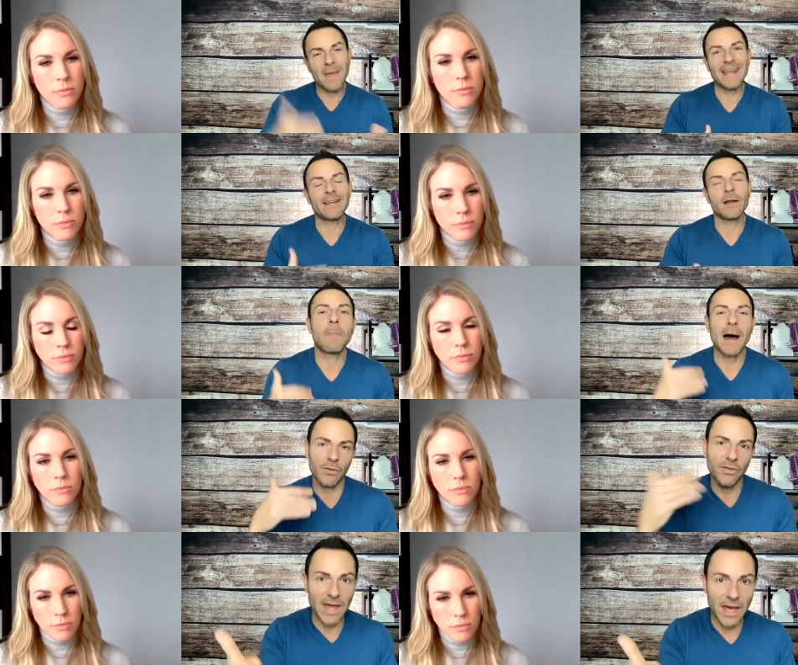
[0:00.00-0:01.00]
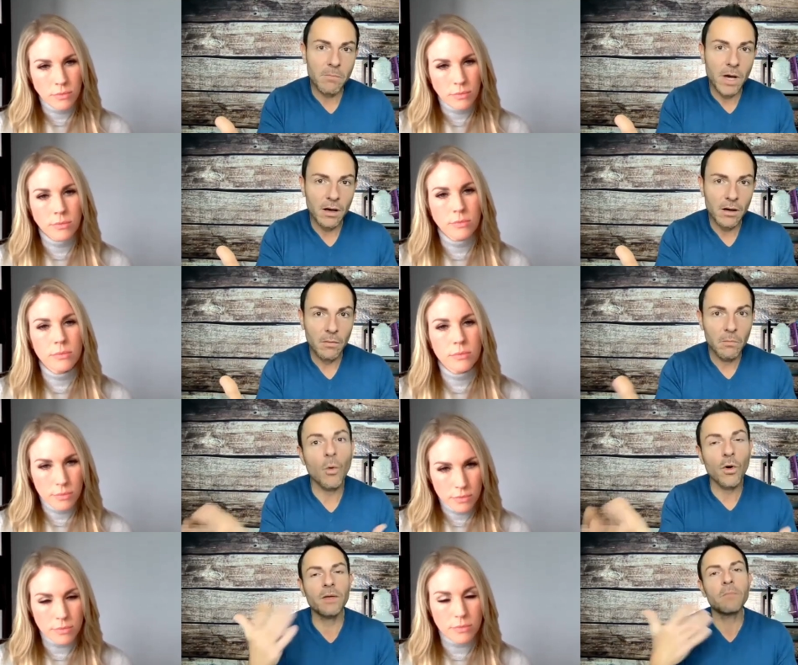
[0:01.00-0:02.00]
Speaker 1: make it about them
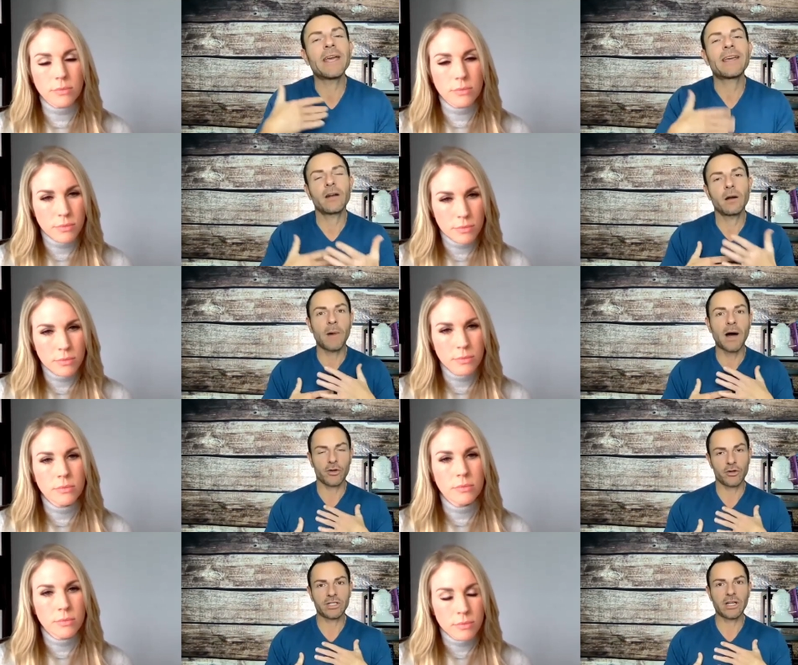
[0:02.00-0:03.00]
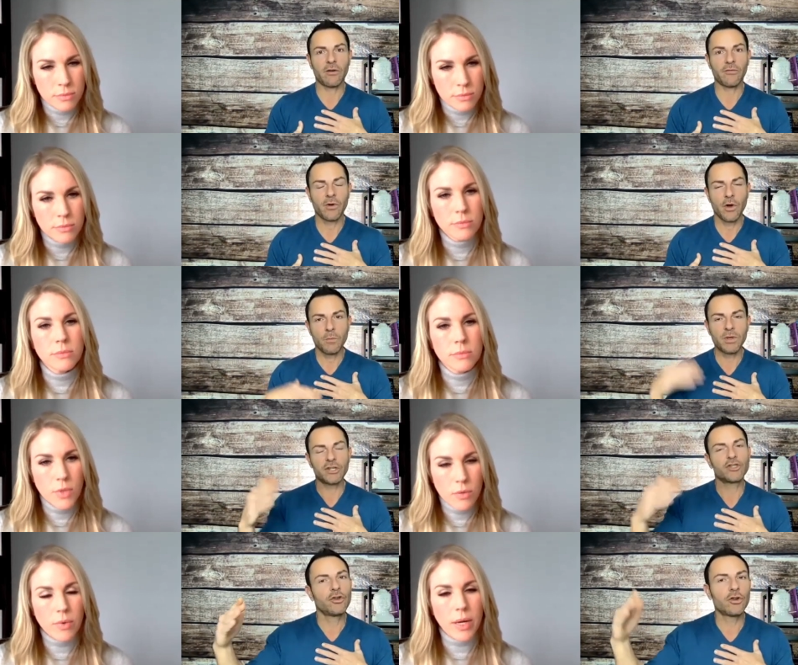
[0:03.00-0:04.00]
more than making it about yourself
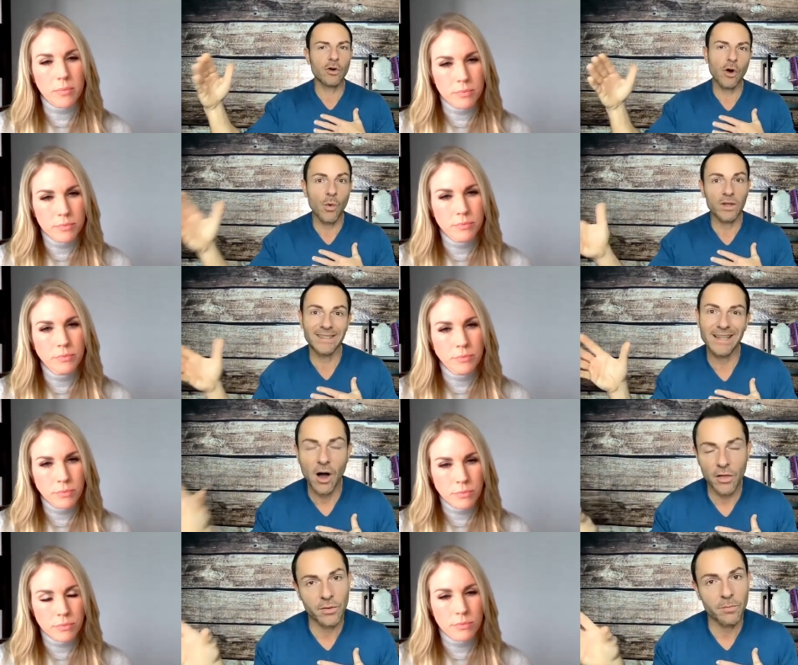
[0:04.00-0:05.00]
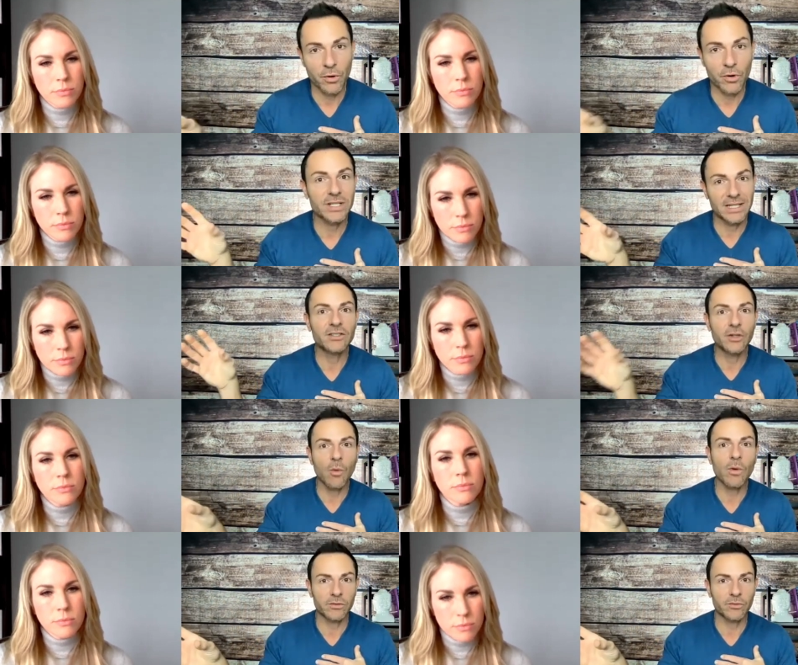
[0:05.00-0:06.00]
because you don't know what the other person is
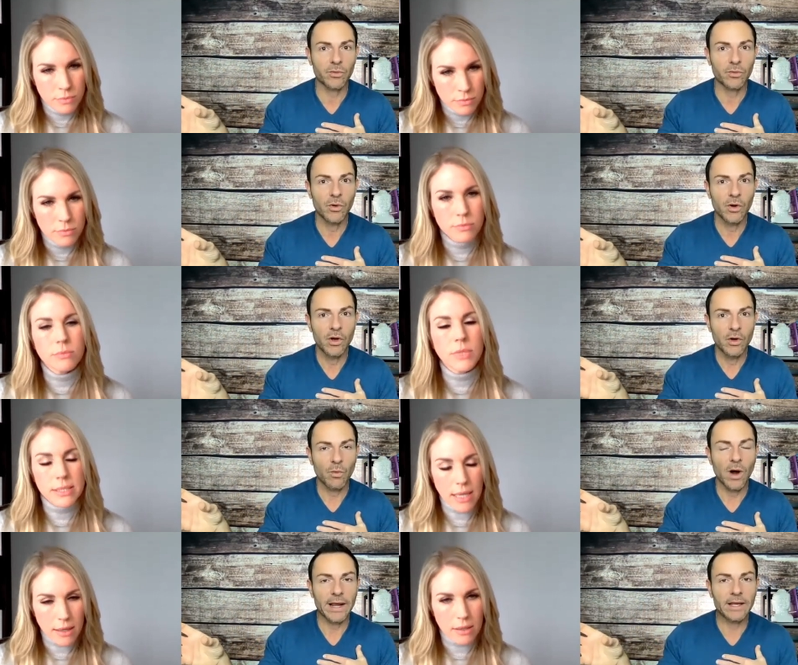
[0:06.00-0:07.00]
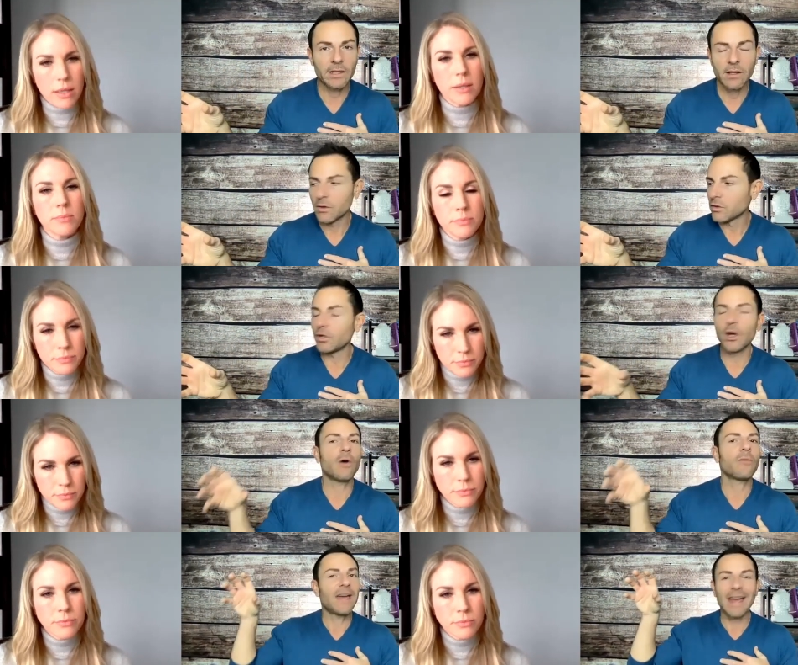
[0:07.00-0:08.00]
going through. Exactly. Right. You know,
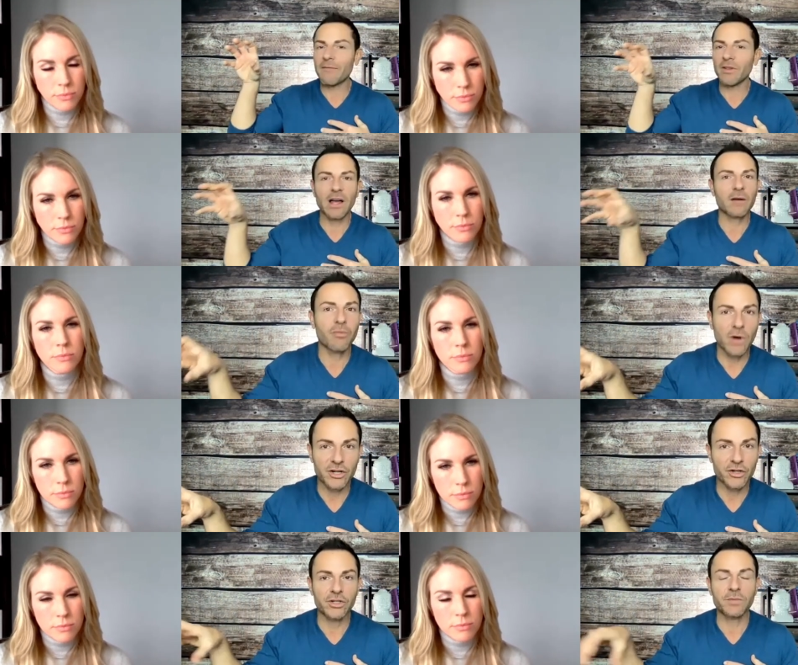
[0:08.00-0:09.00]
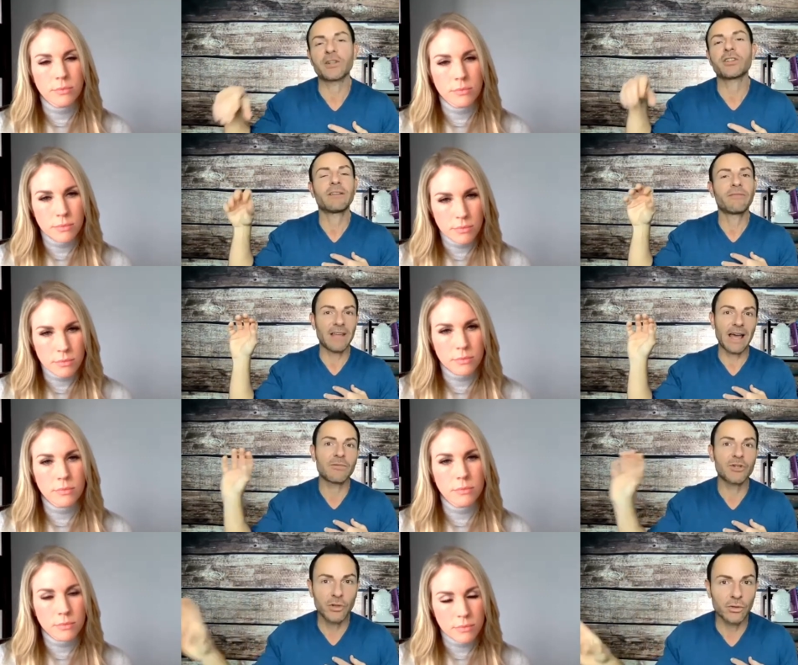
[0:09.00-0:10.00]
if they have a lot of pressure, especially if they
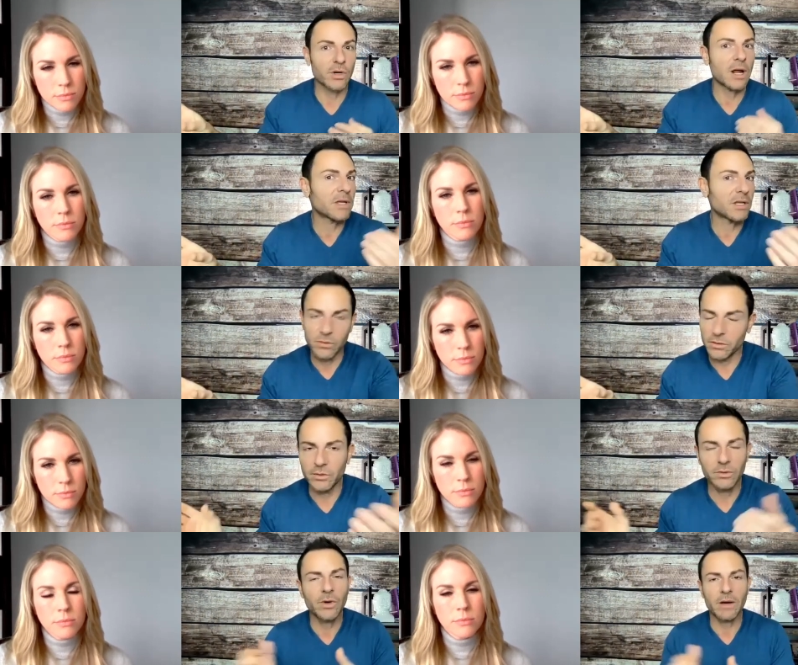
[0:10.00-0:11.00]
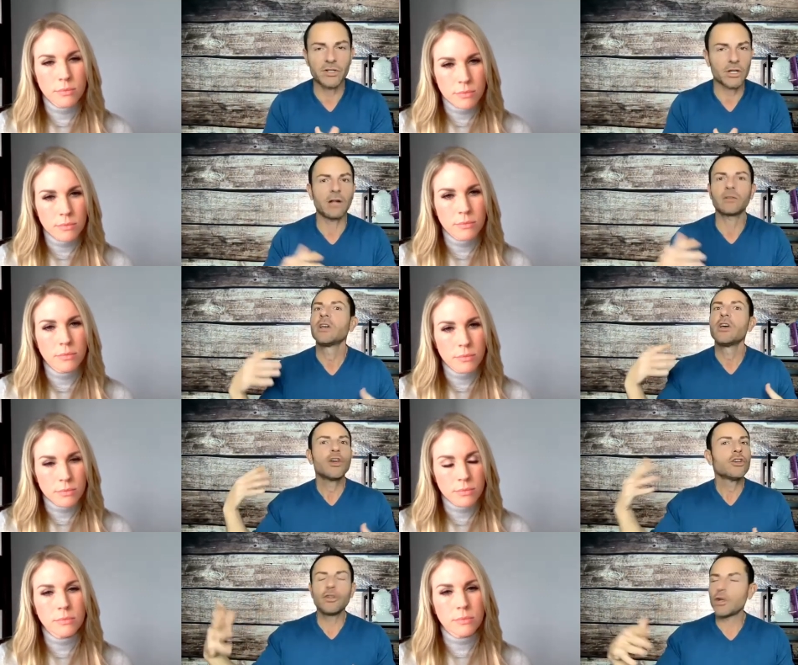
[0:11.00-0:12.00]
have children. I mean, you you you have a child,
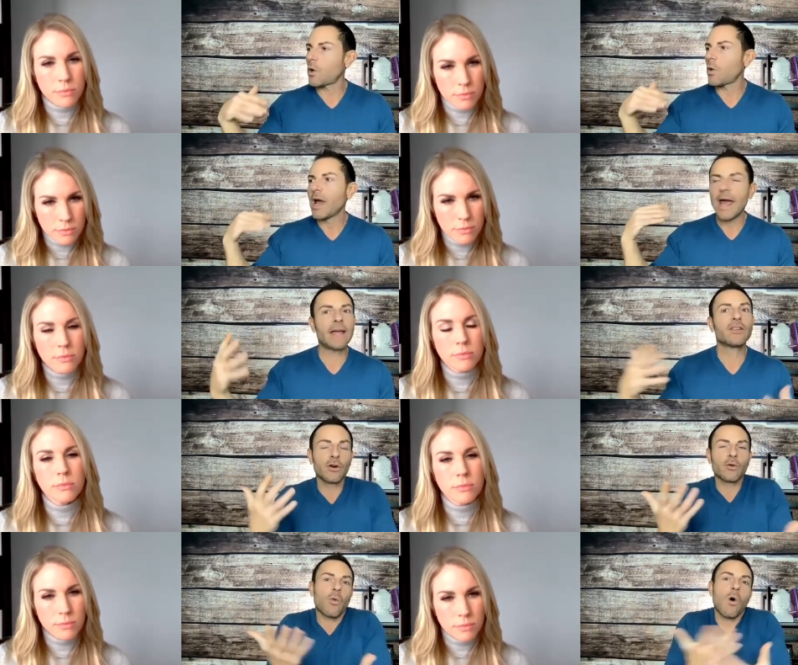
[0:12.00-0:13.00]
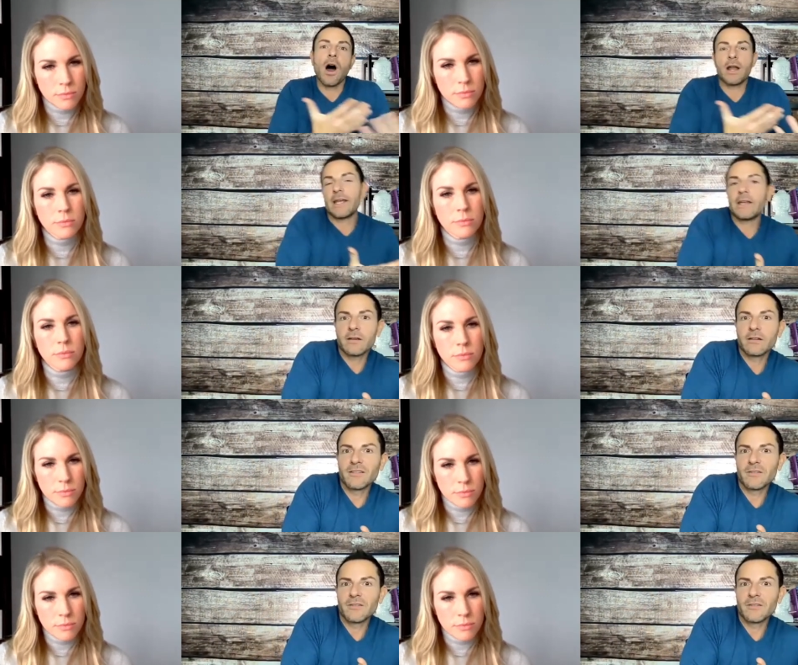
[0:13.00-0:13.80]
you know, and you're wanting